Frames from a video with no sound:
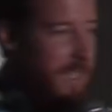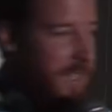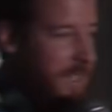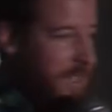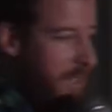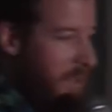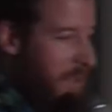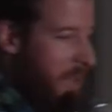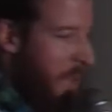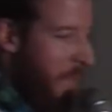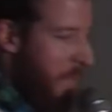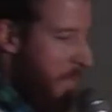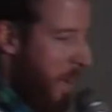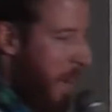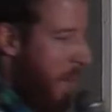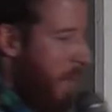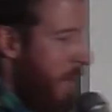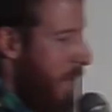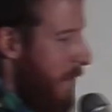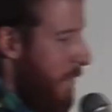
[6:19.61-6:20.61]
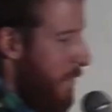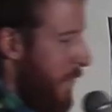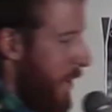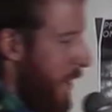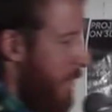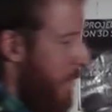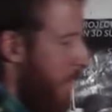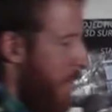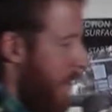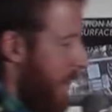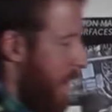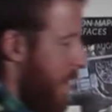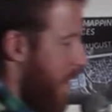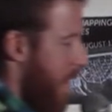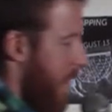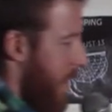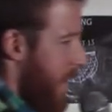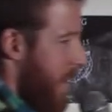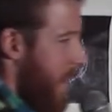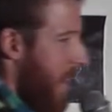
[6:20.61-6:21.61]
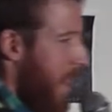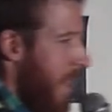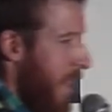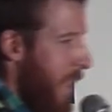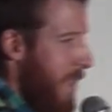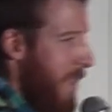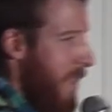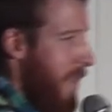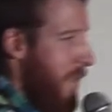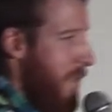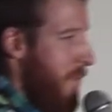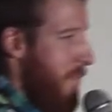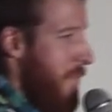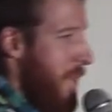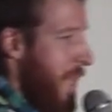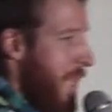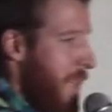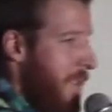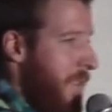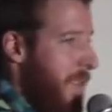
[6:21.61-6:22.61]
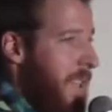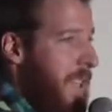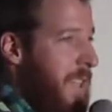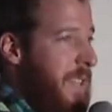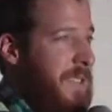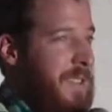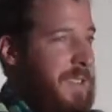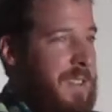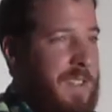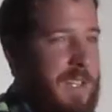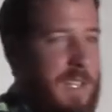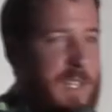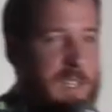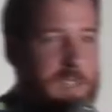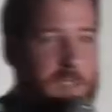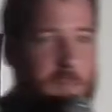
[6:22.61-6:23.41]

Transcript: So empower people to decide, to make things,